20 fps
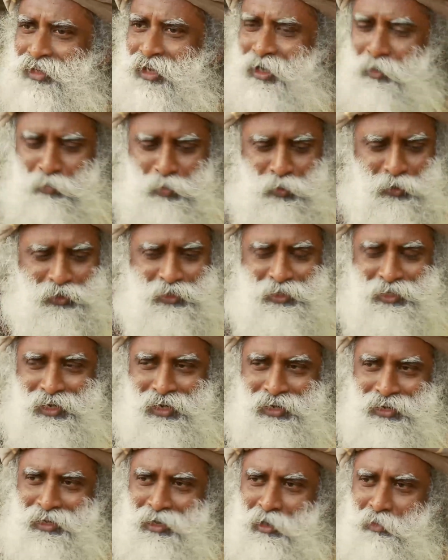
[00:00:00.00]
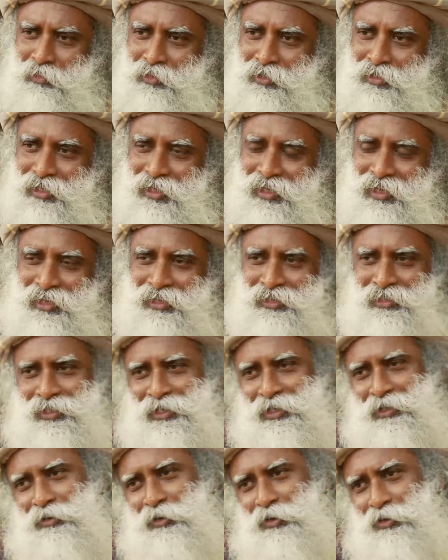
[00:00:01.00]
A postcard comes.
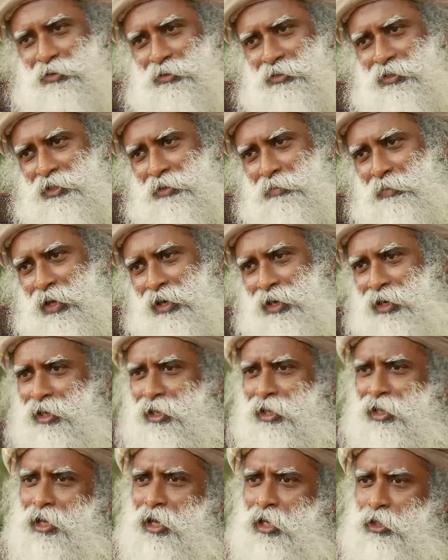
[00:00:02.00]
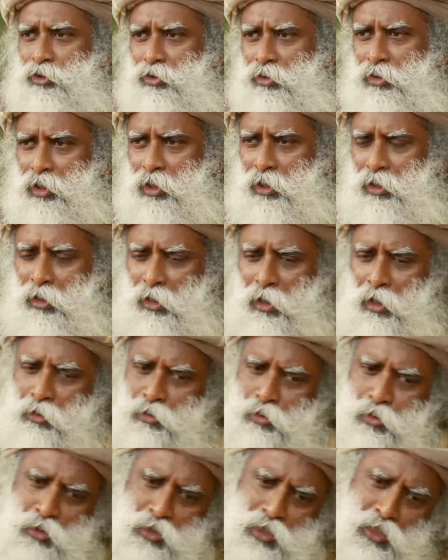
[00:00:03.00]
She goes to this man and he has to read.
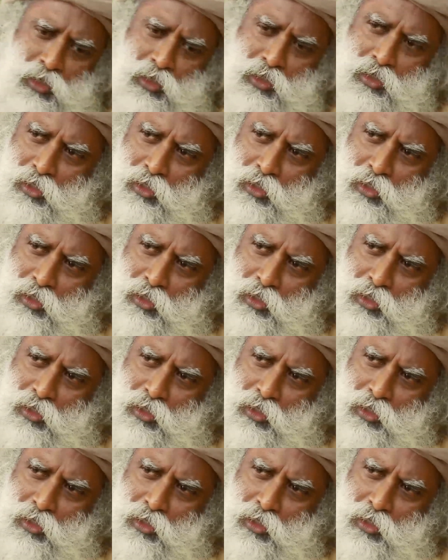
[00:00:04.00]
So he